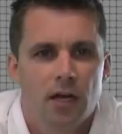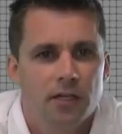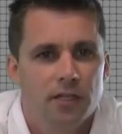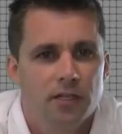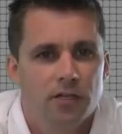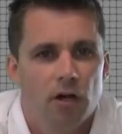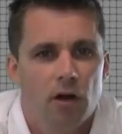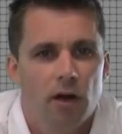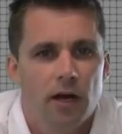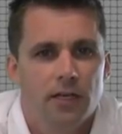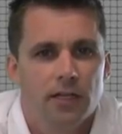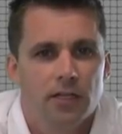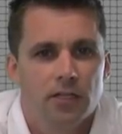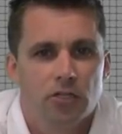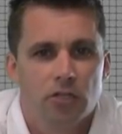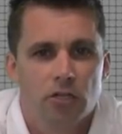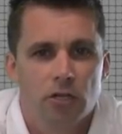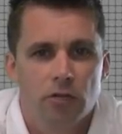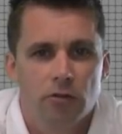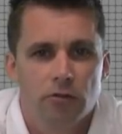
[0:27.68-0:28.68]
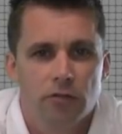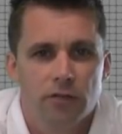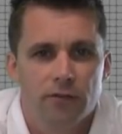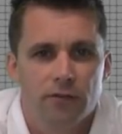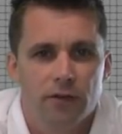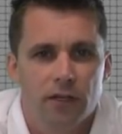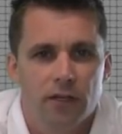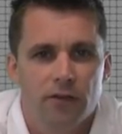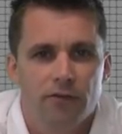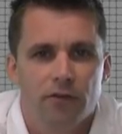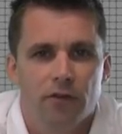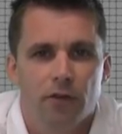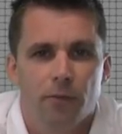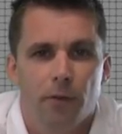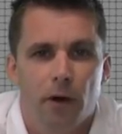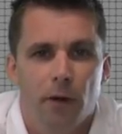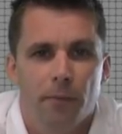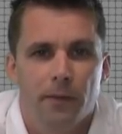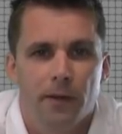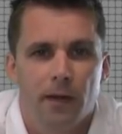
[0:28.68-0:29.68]
designed exclusively for the
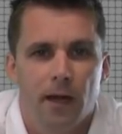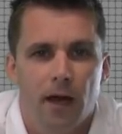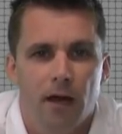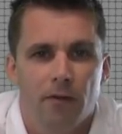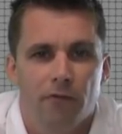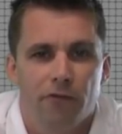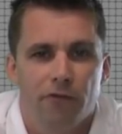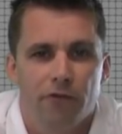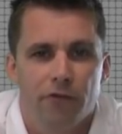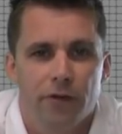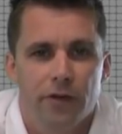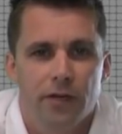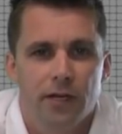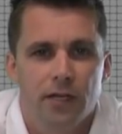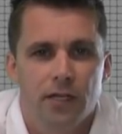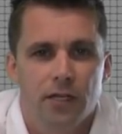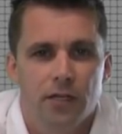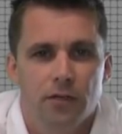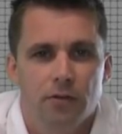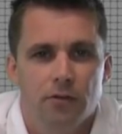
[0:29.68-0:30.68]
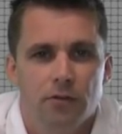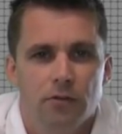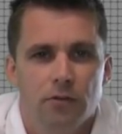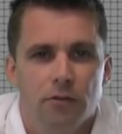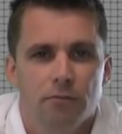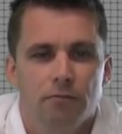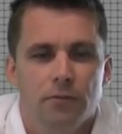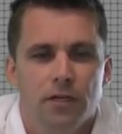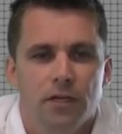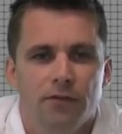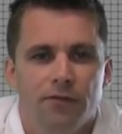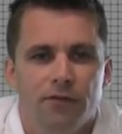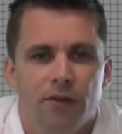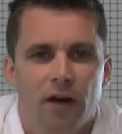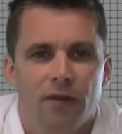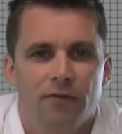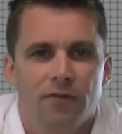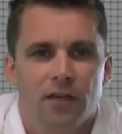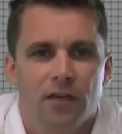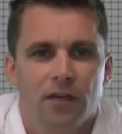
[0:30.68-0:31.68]
popular and freely used mid
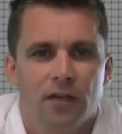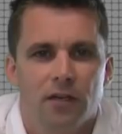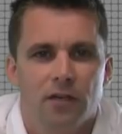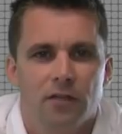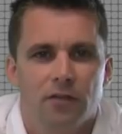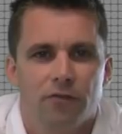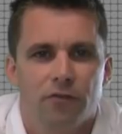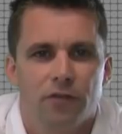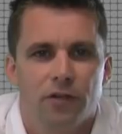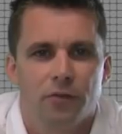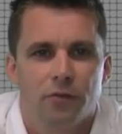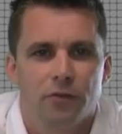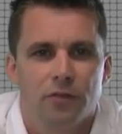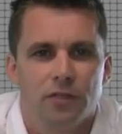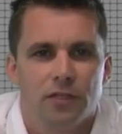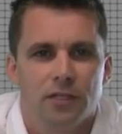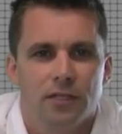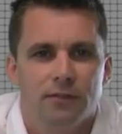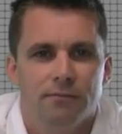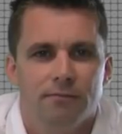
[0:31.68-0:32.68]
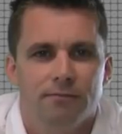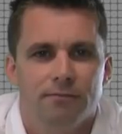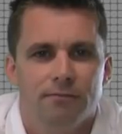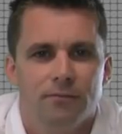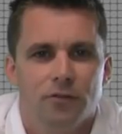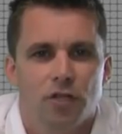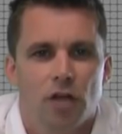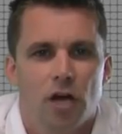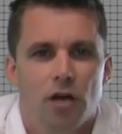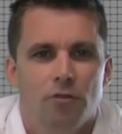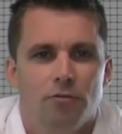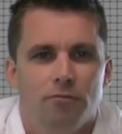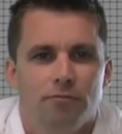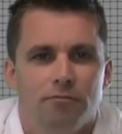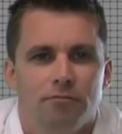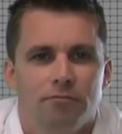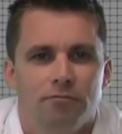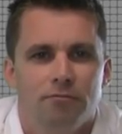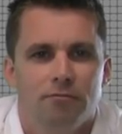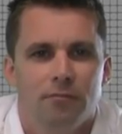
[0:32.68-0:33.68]
five gigahertz frequency. So,
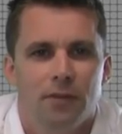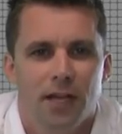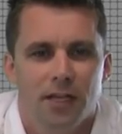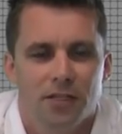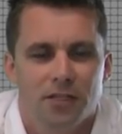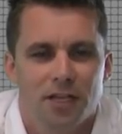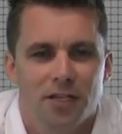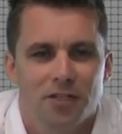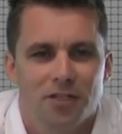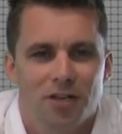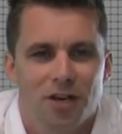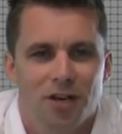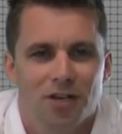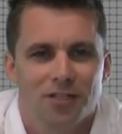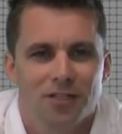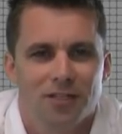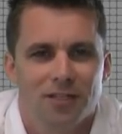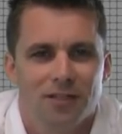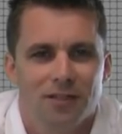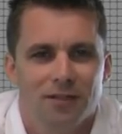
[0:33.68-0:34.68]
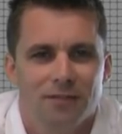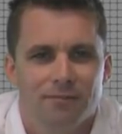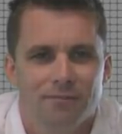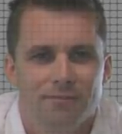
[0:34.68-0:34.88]
let's get started.